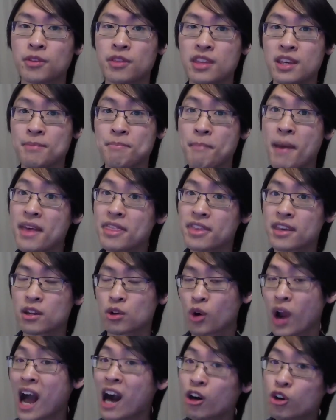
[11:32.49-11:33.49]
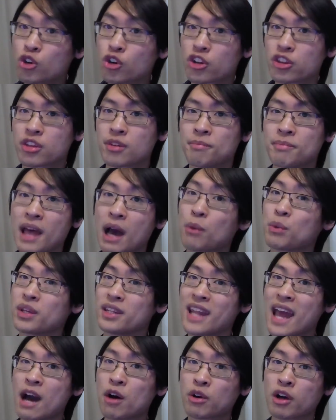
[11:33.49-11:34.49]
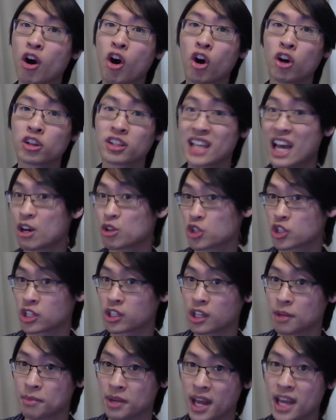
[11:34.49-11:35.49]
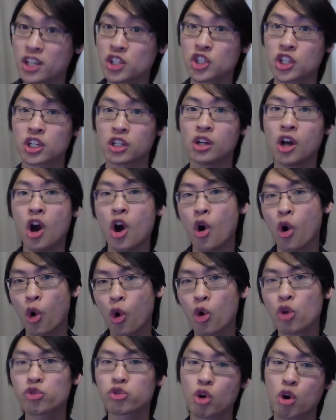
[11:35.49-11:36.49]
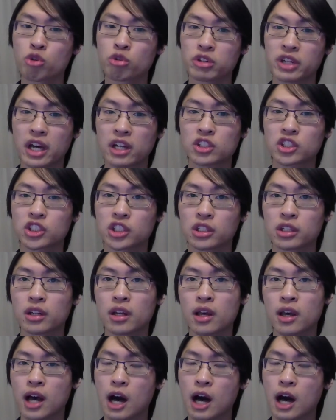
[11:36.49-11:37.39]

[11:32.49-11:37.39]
the method or algorithm that we now call Gaussian elimination or row reduction.